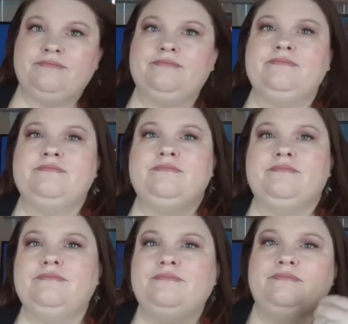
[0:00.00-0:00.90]

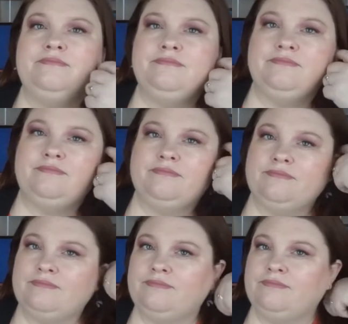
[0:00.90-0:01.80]

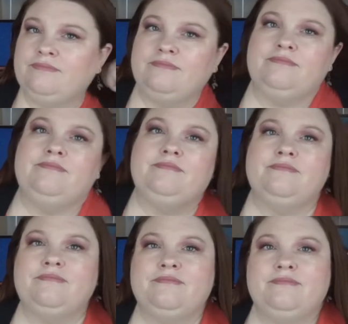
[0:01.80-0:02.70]

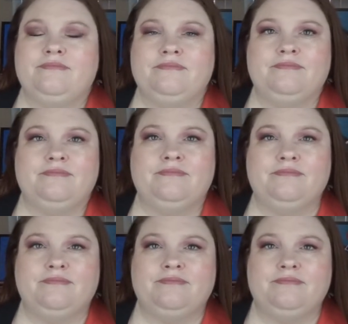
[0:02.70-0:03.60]

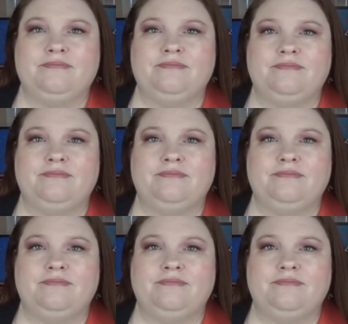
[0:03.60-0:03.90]
This person isn't speaking.